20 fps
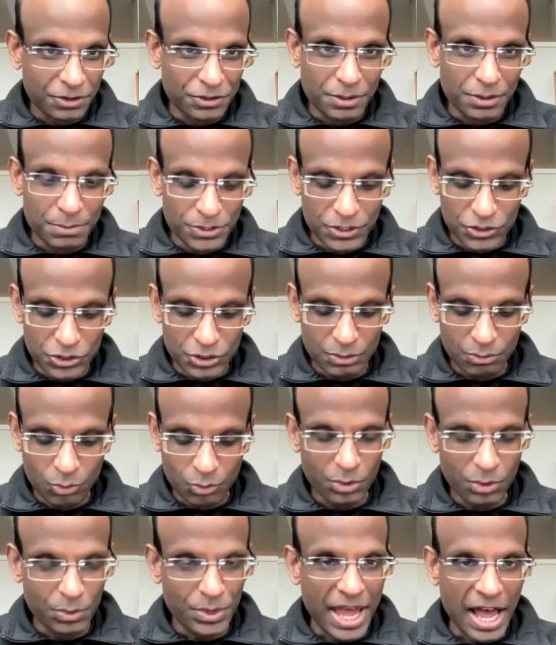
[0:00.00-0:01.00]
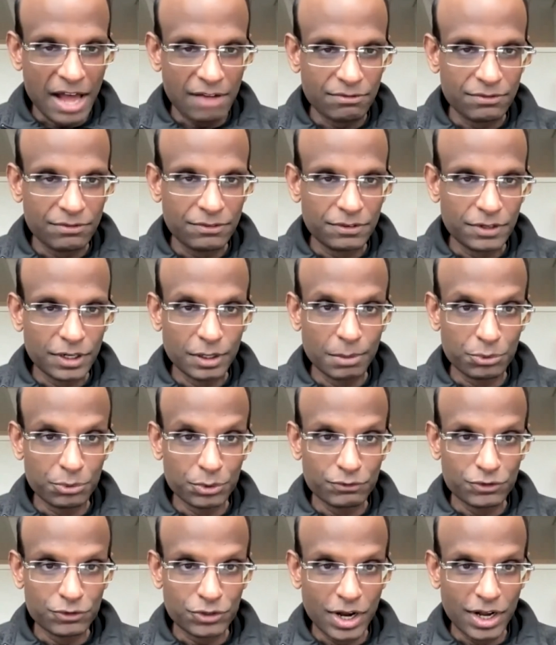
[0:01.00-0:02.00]
are in a position where we have an
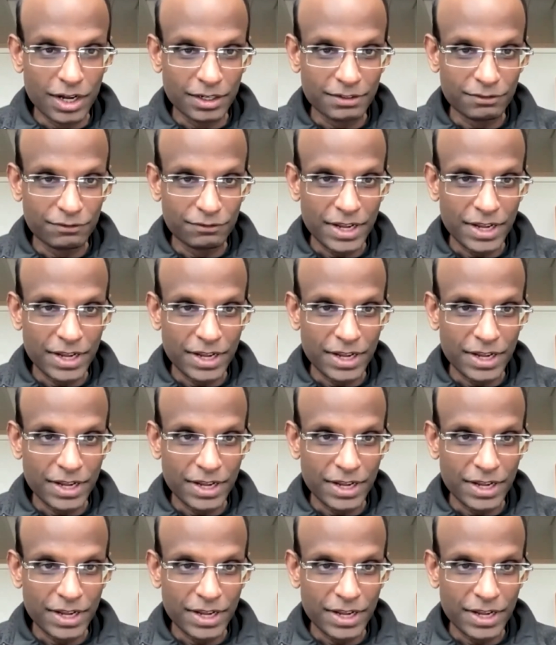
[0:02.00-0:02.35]
approved drug.